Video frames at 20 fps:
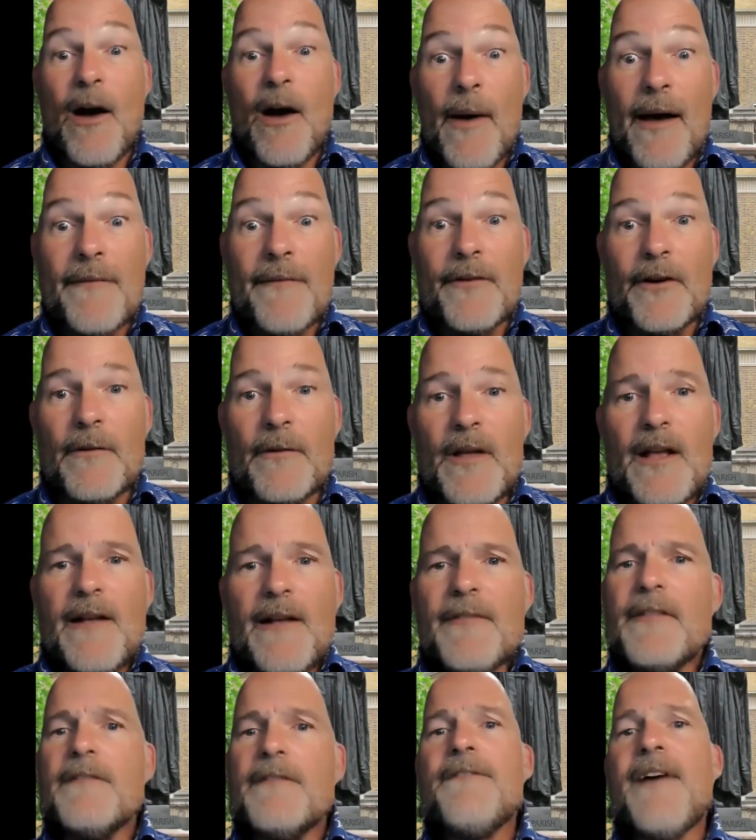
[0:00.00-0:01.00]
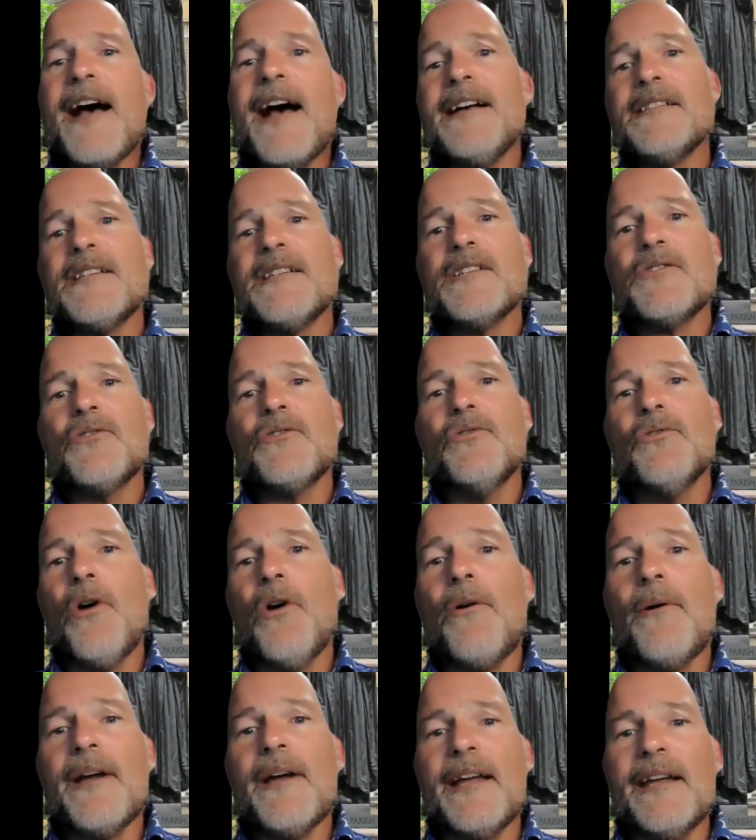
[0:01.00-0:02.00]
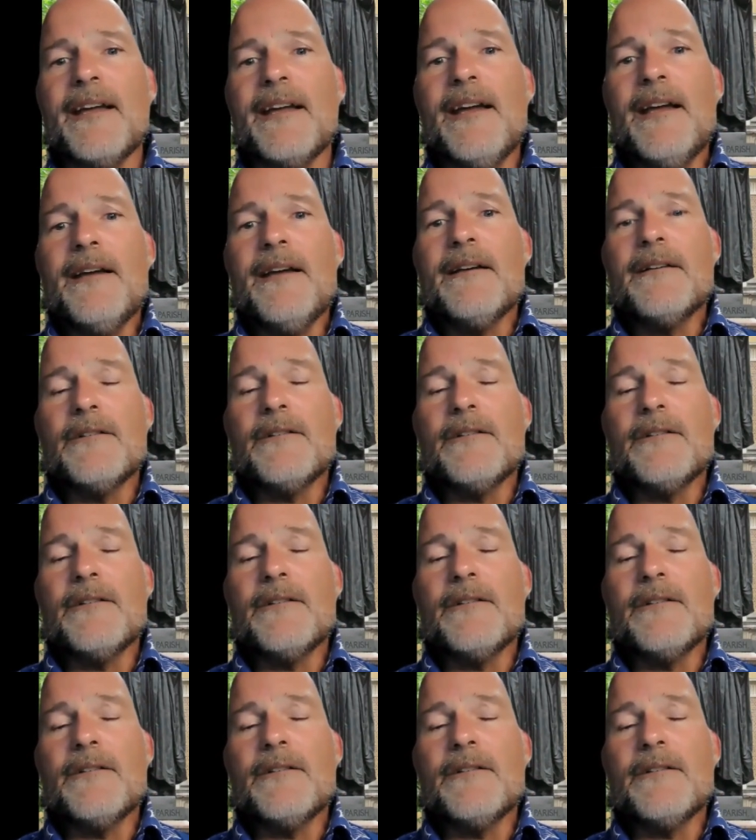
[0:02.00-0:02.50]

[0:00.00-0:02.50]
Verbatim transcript: However, the fastest growing